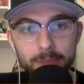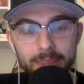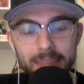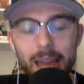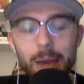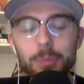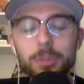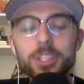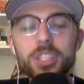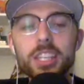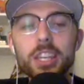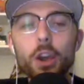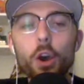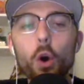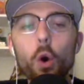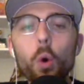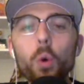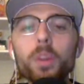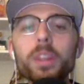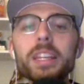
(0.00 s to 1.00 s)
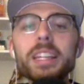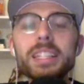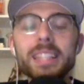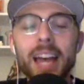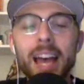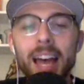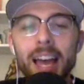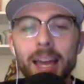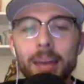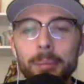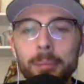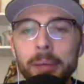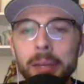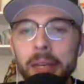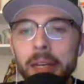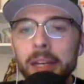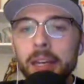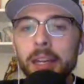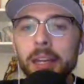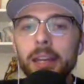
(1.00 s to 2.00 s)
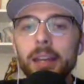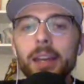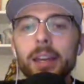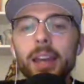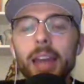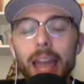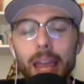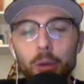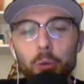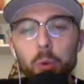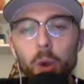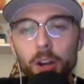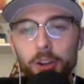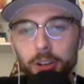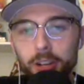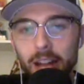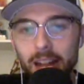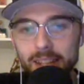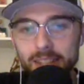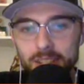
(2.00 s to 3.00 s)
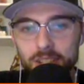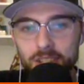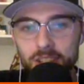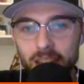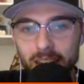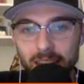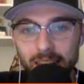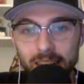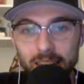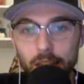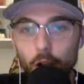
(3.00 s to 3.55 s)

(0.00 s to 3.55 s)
That was the only time a runner got to second.